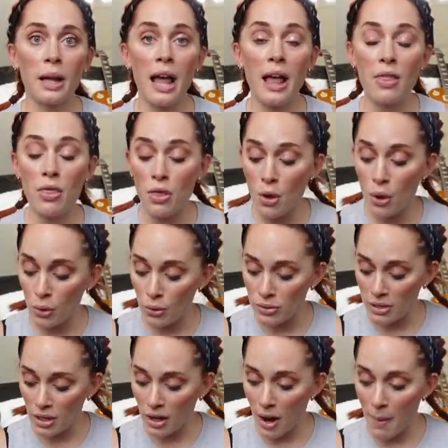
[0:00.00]
and
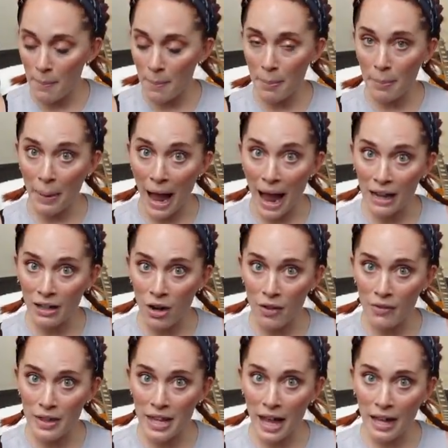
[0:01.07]
those come back
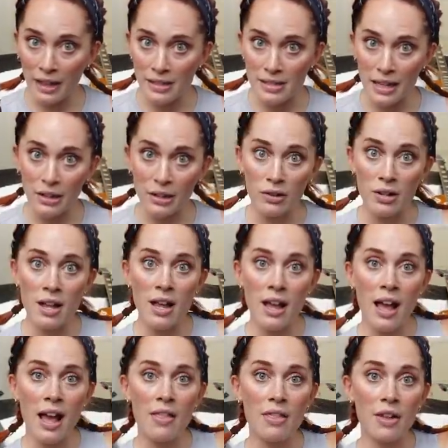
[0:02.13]
on the exhale,
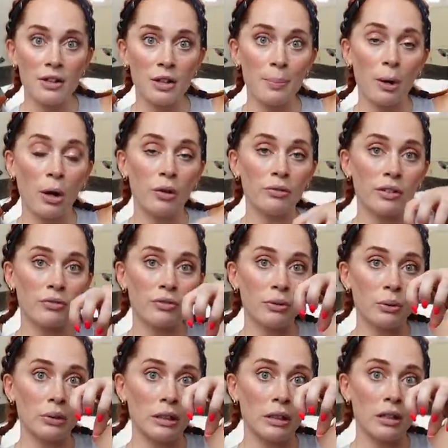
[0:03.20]
and then your pelvic
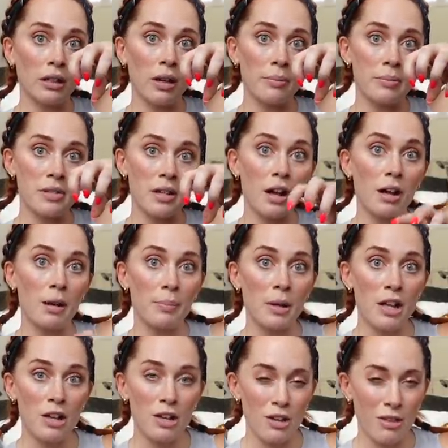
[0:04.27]
floor comes up.
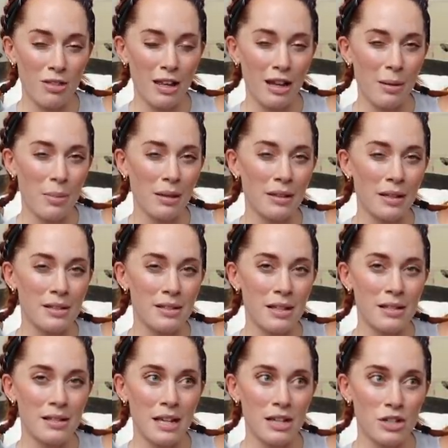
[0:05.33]
You think about that
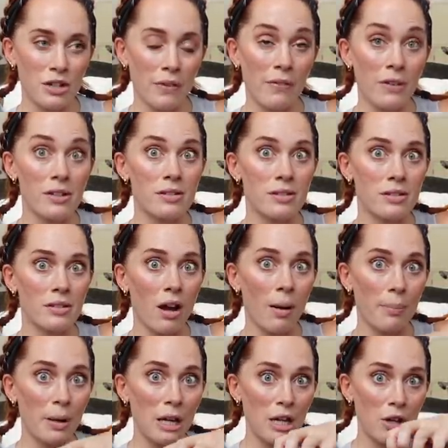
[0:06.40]
sensation of
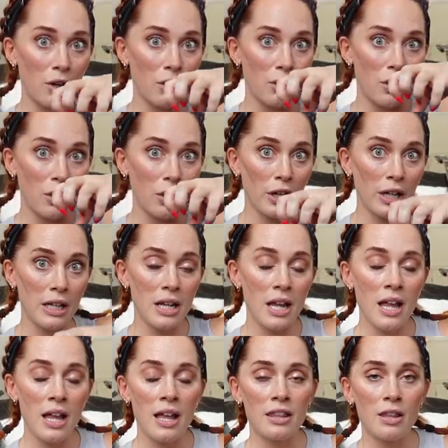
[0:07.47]
stopping your urine,
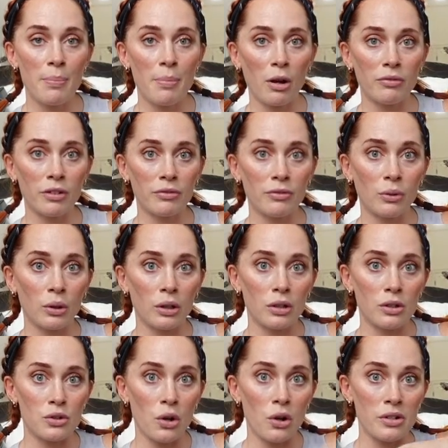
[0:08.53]
the pelvic floor
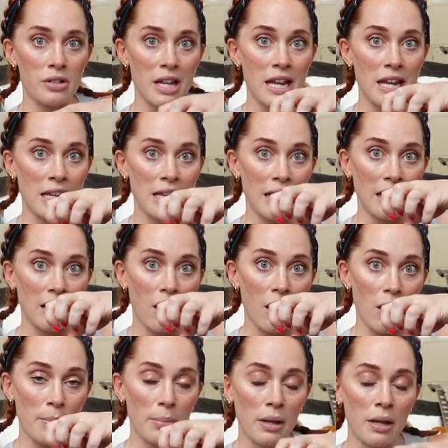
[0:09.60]
draws in and
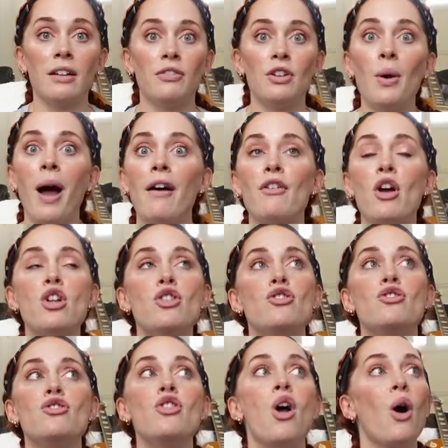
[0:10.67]
up. If you have
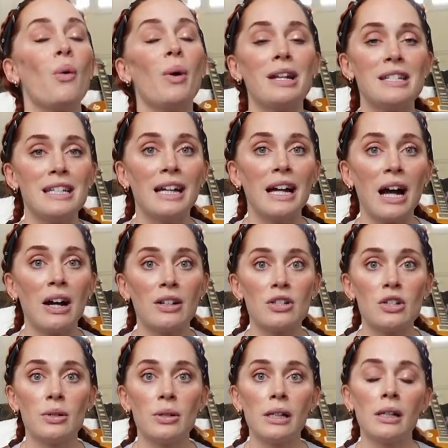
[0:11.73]
no idea how to
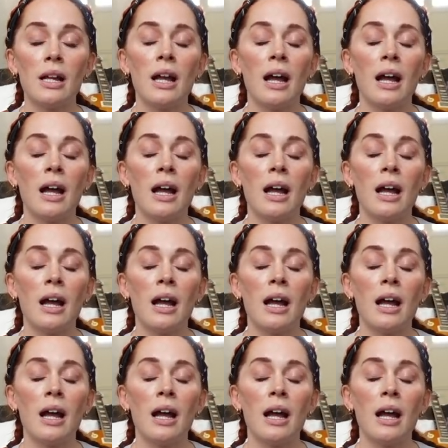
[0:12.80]
do it,